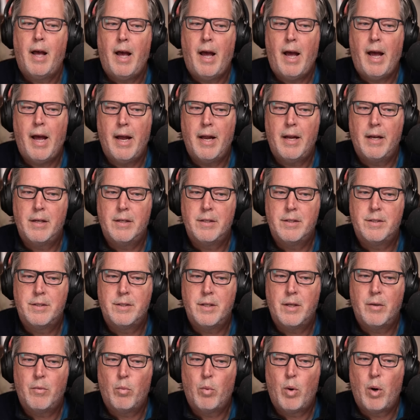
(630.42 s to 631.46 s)
And
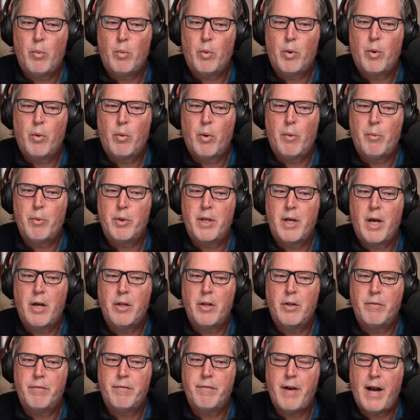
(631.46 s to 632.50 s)
what were the
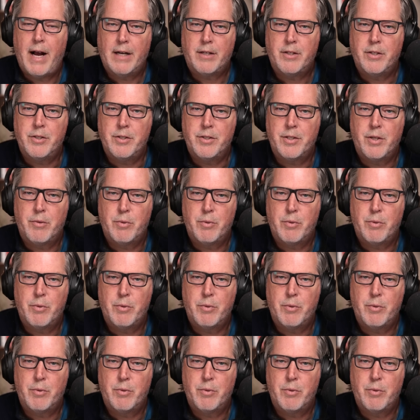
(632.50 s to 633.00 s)
other factors?